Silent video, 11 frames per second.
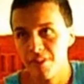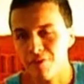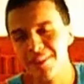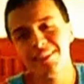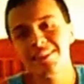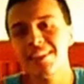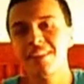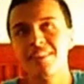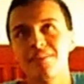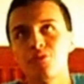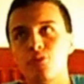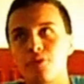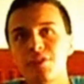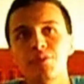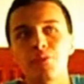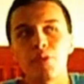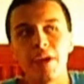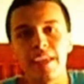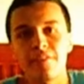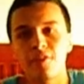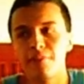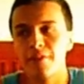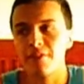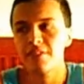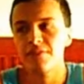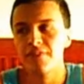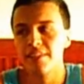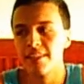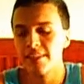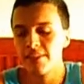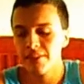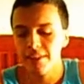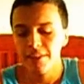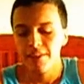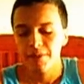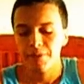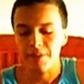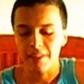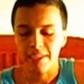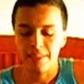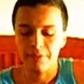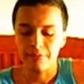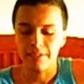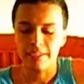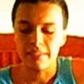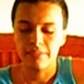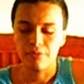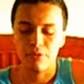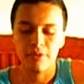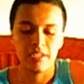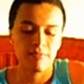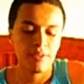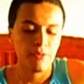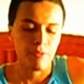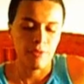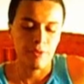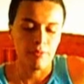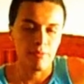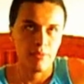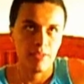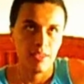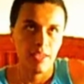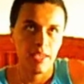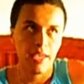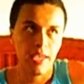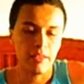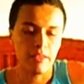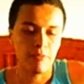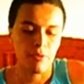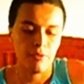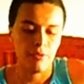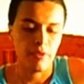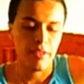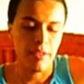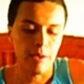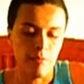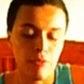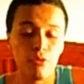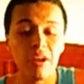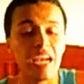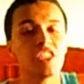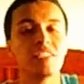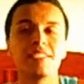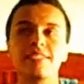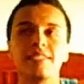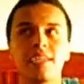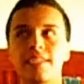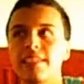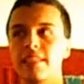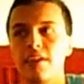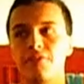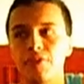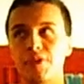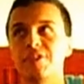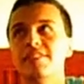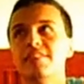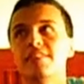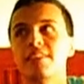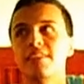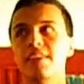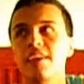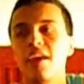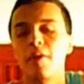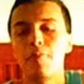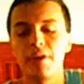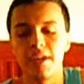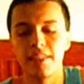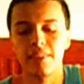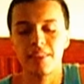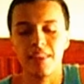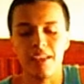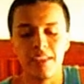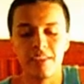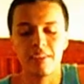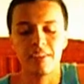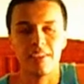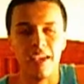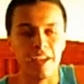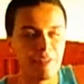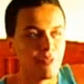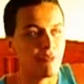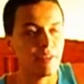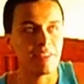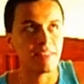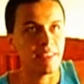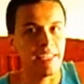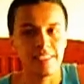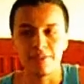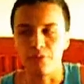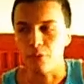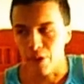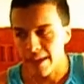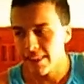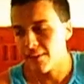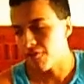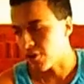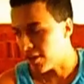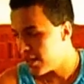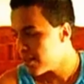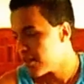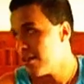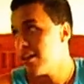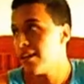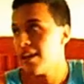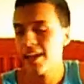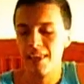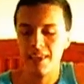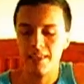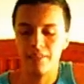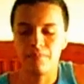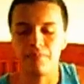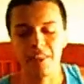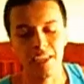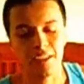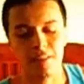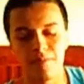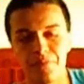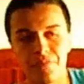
well, this is kind of like the worst way for parents to find out. Well, anyways, we were in my room, and we were actually studying at first, but like I don't know what led to what, I forgot, and like